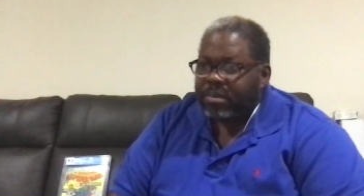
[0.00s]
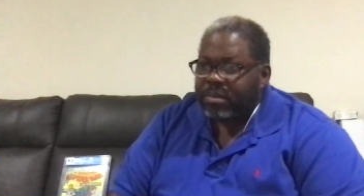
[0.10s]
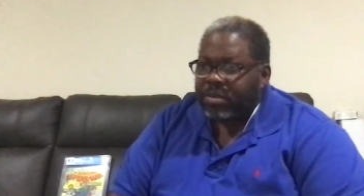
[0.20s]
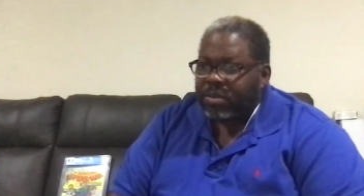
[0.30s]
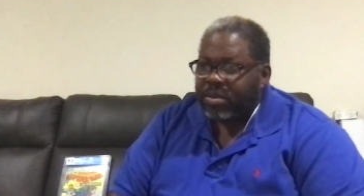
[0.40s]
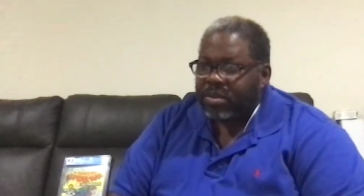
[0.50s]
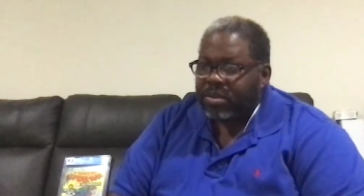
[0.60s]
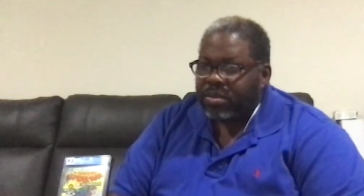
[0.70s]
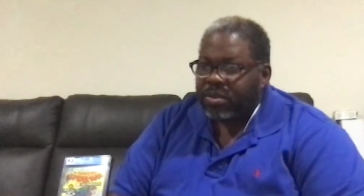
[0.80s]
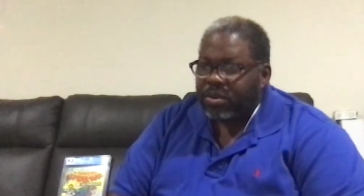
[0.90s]
It wasn't
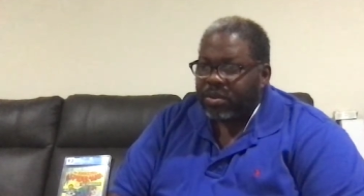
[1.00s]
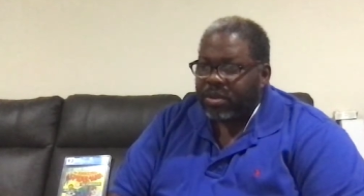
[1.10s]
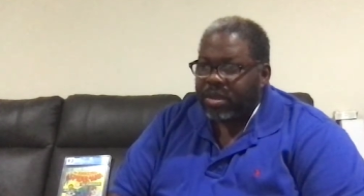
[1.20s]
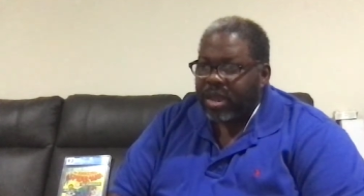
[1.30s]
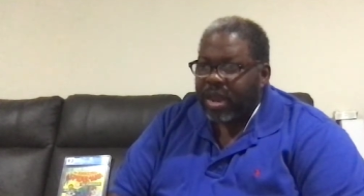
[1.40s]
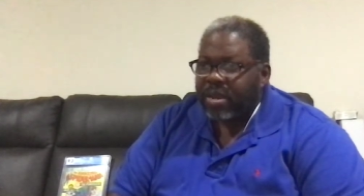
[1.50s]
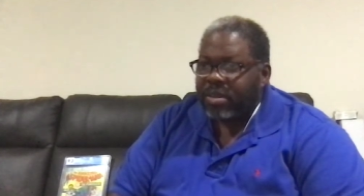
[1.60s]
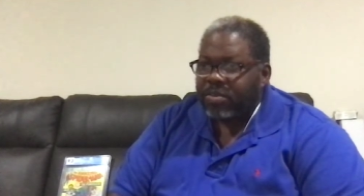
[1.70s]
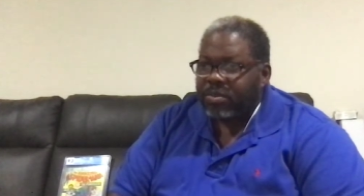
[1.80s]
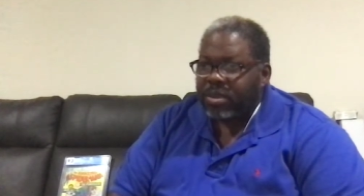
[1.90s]
until the early
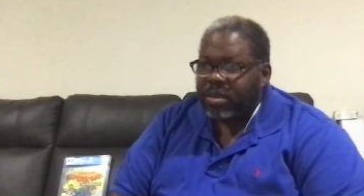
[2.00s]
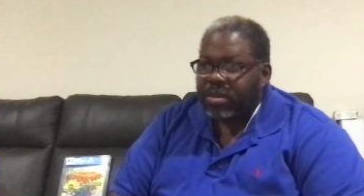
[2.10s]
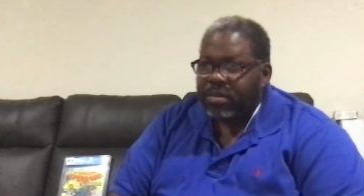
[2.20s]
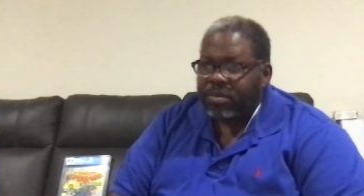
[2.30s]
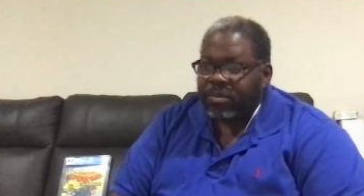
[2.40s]
90s when,